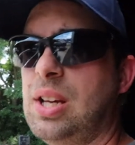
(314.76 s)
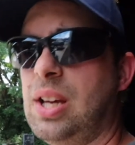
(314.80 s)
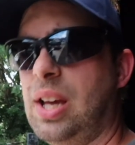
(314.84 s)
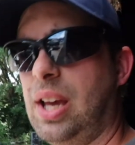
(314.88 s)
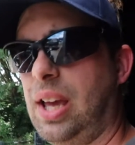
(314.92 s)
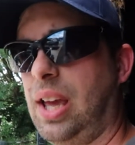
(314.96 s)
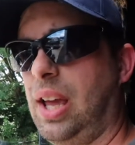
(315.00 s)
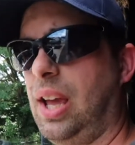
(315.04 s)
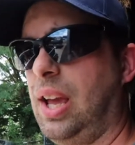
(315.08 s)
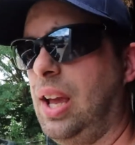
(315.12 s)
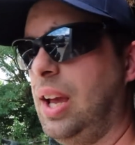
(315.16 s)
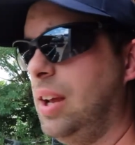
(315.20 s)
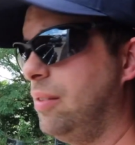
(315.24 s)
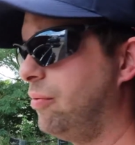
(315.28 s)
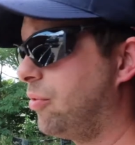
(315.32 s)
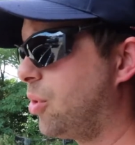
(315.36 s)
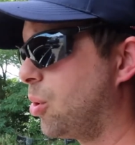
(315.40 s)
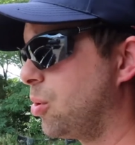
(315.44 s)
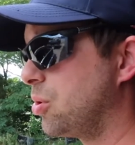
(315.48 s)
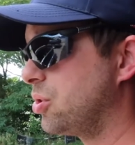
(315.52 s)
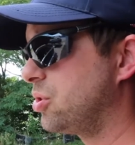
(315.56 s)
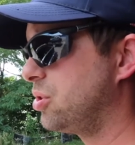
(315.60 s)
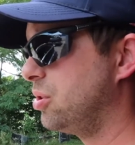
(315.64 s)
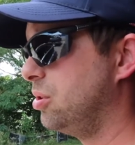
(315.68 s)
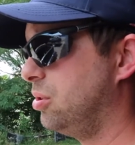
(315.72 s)
And of
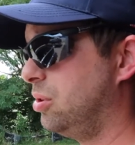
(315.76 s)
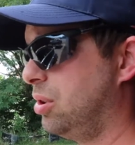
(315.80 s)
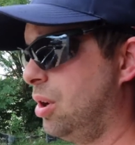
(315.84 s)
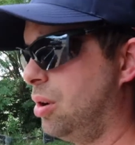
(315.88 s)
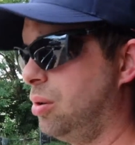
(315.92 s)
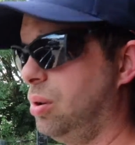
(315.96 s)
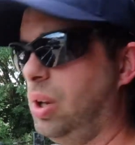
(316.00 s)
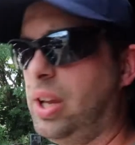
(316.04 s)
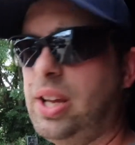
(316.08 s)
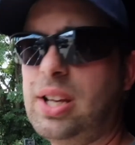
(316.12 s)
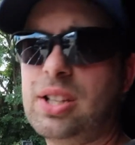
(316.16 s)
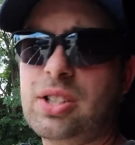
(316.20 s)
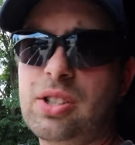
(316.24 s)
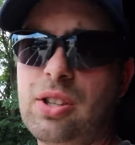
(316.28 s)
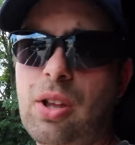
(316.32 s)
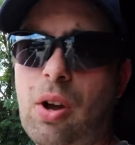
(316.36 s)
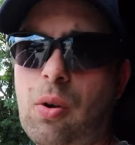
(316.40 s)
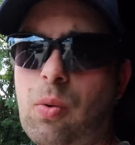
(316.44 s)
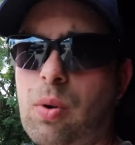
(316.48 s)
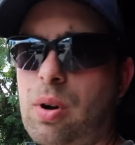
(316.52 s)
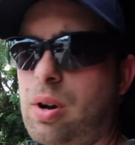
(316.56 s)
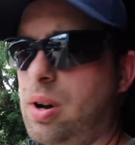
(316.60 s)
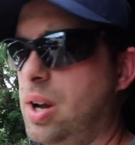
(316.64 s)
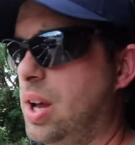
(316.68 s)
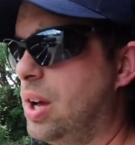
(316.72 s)
course, no leaks
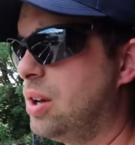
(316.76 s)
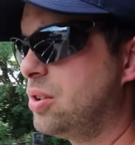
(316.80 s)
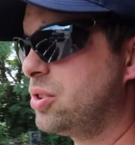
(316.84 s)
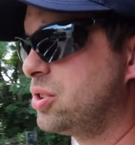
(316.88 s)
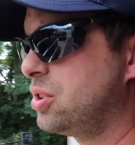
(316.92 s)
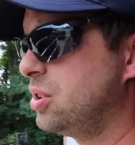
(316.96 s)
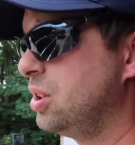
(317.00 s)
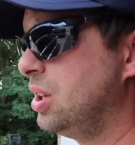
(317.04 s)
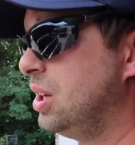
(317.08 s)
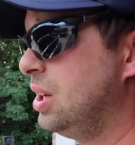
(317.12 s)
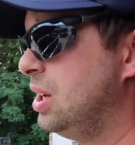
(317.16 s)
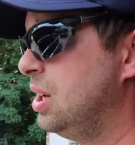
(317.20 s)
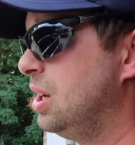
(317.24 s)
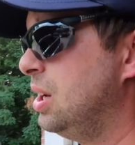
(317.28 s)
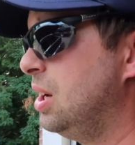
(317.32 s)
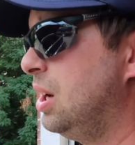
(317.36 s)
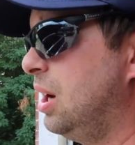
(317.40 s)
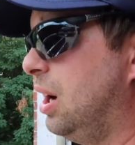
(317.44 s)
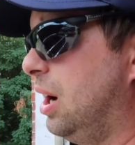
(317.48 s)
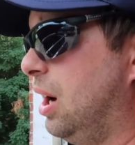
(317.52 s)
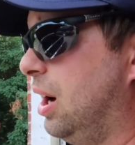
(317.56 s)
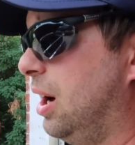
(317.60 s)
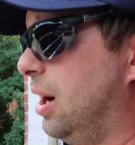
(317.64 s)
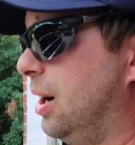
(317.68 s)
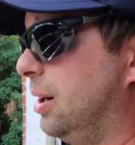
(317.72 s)
nowhere else.
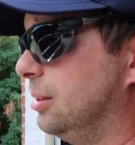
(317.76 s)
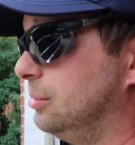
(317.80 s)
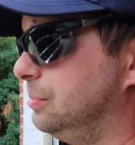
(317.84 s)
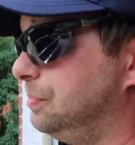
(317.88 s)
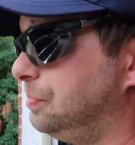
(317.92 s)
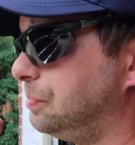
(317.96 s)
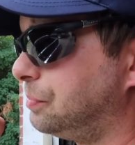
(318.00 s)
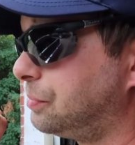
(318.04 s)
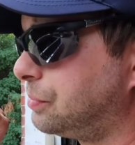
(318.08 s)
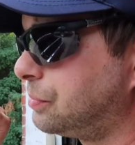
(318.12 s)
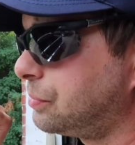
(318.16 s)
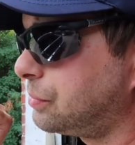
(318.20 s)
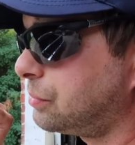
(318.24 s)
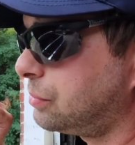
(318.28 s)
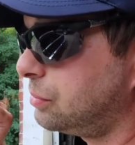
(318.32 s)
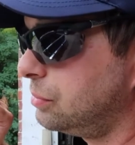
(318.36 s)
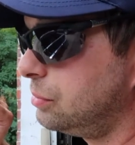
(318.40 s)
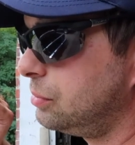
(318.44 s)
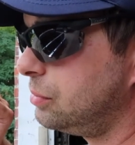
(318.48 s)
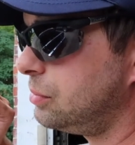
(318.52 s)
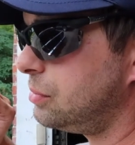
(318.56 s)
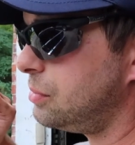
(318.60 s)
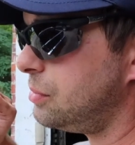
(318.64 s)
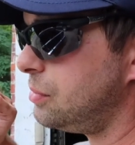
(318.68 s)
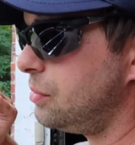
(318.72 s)
And
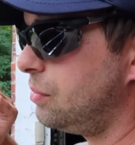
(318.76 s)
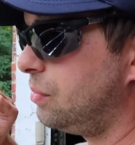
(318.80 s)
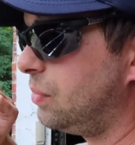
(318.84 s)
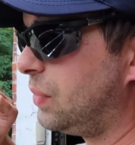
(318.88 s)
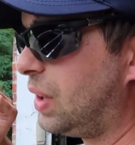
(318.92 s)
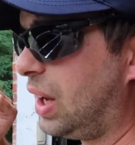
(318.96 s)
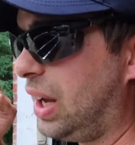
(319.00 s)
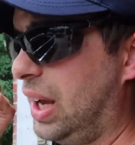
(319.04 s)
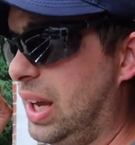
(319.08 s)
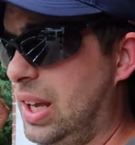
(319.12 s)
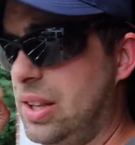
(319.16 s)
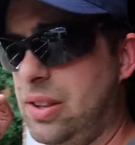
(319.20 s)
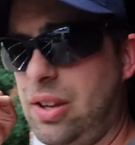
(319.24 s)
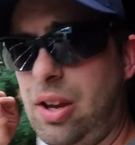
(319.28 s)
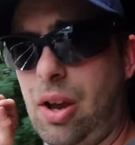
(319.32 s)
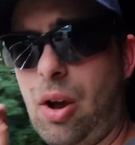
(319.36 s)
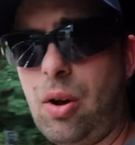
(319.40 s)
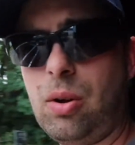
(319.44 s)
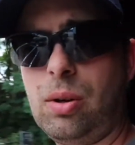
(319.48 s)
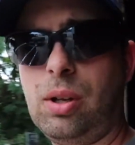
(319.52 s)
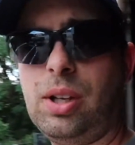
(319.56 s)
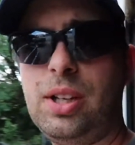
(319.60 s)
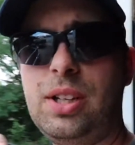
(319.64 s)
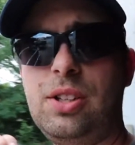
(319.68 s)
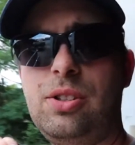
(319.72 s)
the
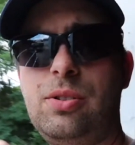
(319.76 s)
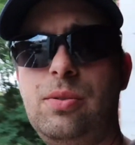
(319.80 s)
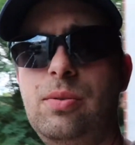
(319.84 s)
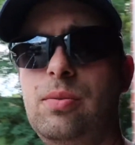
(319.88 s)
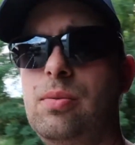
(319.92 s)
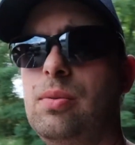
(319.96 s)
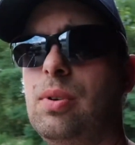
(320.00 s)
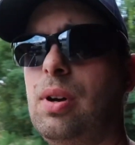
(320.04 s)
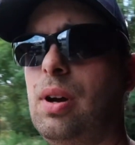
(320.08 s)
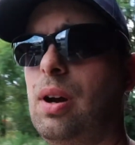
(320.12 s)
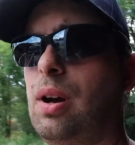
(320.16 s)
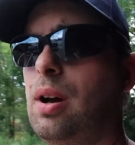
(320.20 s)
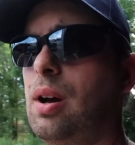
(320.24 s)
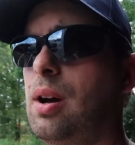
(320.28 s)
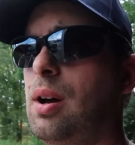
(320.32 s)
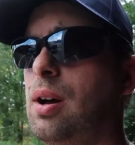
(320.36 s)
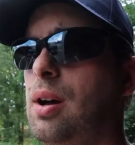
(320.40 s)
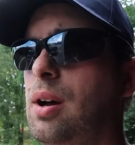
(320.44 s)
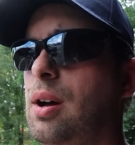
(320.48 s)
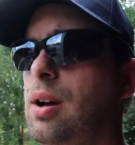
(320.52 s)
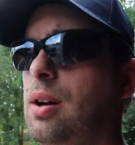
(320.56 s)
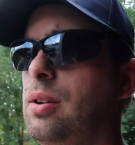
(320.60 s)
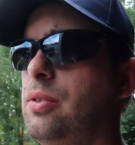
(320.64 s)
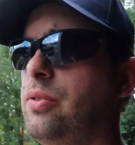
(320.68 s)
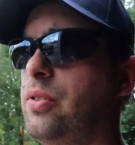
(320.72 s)

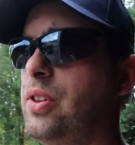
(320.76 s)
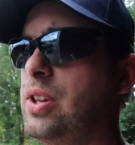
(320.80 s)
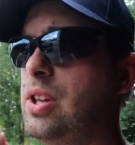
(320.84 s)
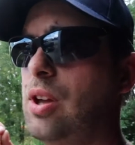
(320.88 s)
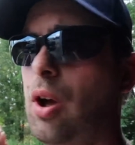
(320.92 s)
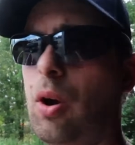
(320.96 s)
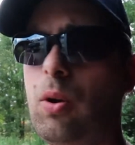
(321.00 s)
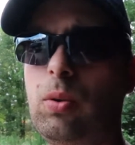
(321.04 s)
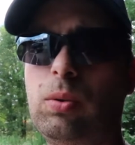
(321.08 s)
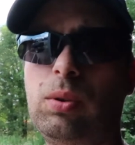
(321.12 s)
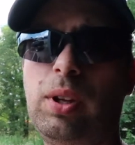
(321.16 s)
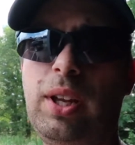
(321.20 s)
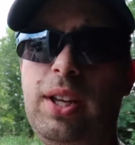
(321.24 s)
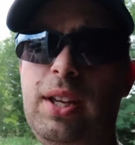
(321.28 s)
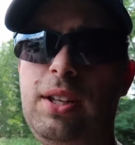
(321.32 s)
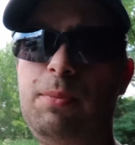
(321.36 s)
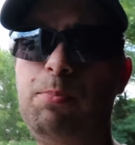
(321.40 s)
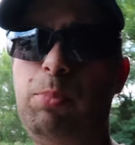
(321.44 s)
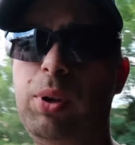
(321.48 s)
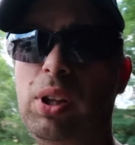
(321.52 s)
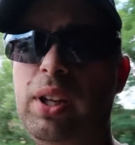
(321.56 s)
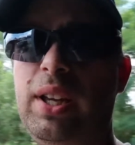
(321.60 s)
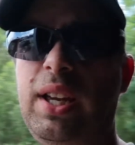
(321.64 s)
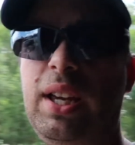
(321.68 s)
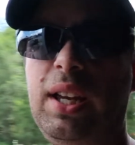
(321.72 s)
only
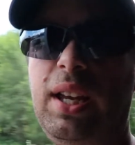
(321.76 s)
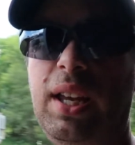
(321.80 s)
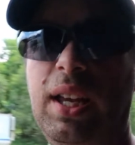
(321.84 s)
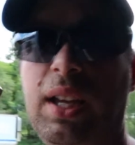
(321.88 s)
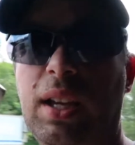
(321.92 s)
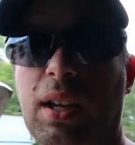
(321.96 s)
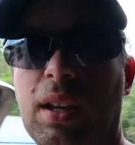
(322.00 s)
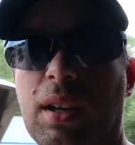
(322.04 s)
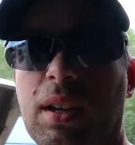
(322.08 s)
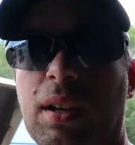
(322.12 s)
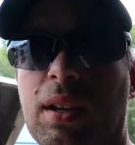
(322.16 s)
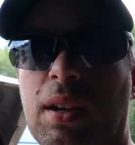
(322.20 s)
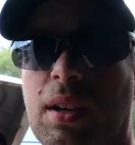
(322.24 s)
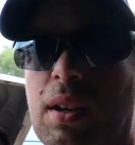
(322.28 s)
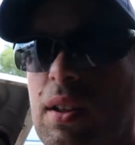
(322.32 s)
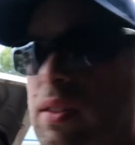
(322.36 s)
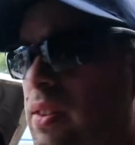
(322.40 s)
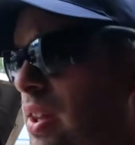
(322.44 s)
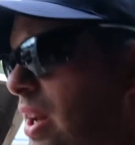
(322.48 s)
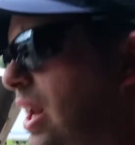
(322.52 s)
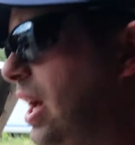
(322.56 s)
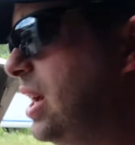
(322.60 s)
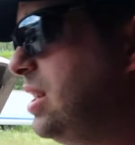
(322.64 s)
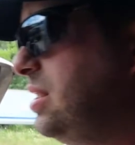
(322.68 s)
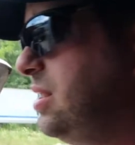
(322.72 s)
bleeding that I